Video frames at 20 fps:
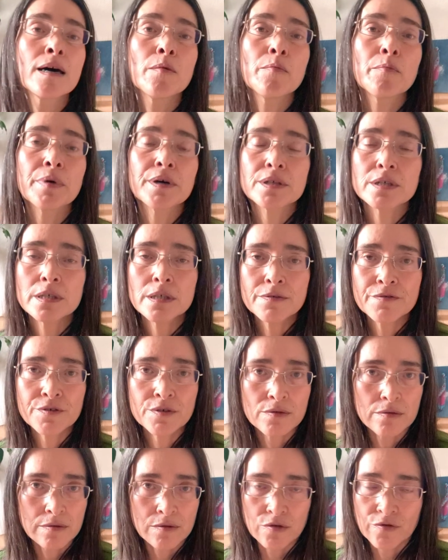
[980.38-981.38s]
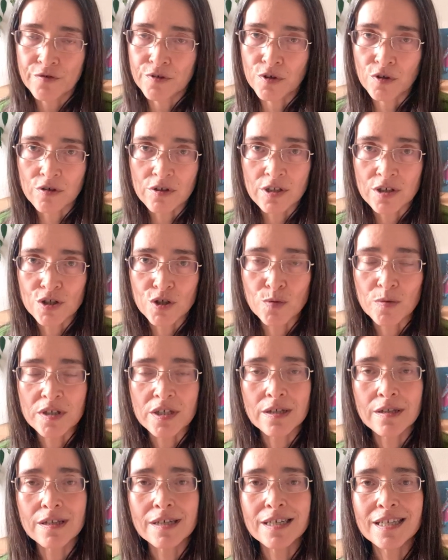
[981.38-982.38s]
But if you're not in
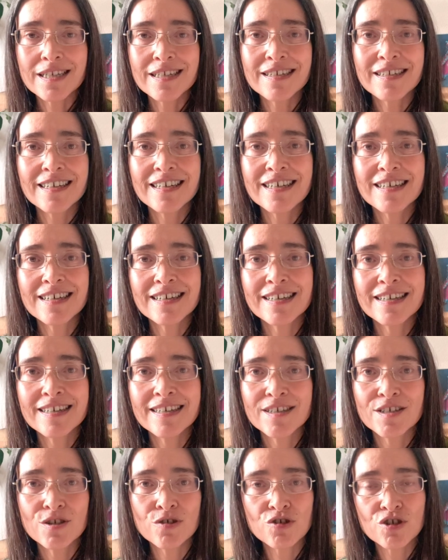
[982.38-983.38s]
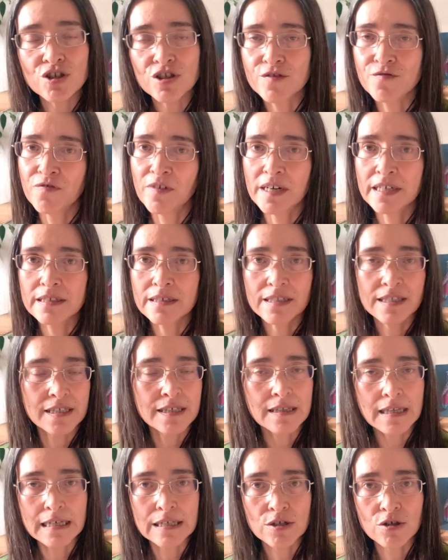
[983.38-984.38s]
Switzerland, you just find these
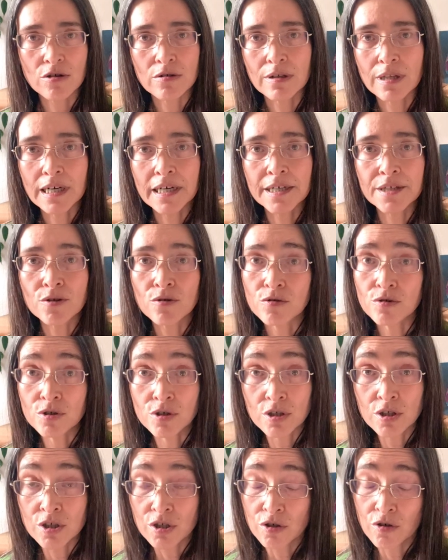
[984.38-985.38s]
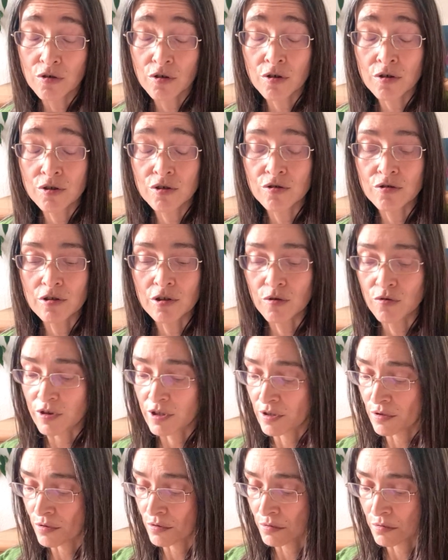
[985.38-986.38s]
things online on your
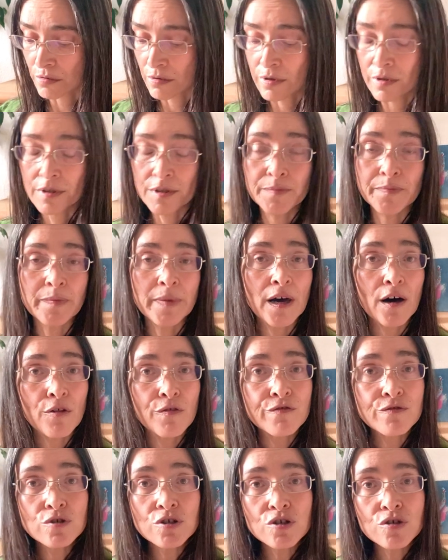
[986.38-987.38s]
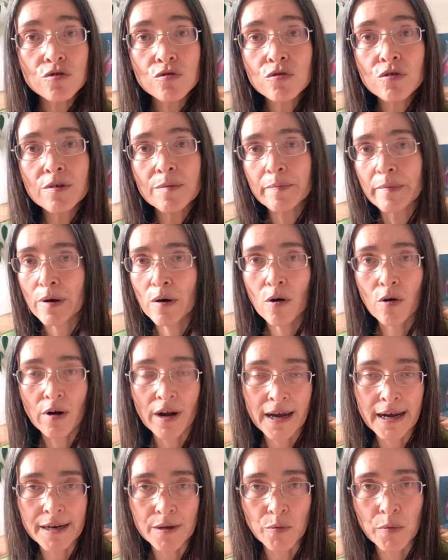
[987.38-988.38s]
local health food store or
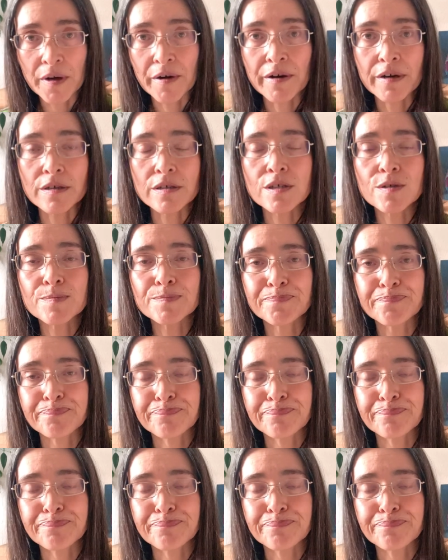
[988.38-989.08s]
anywhere else.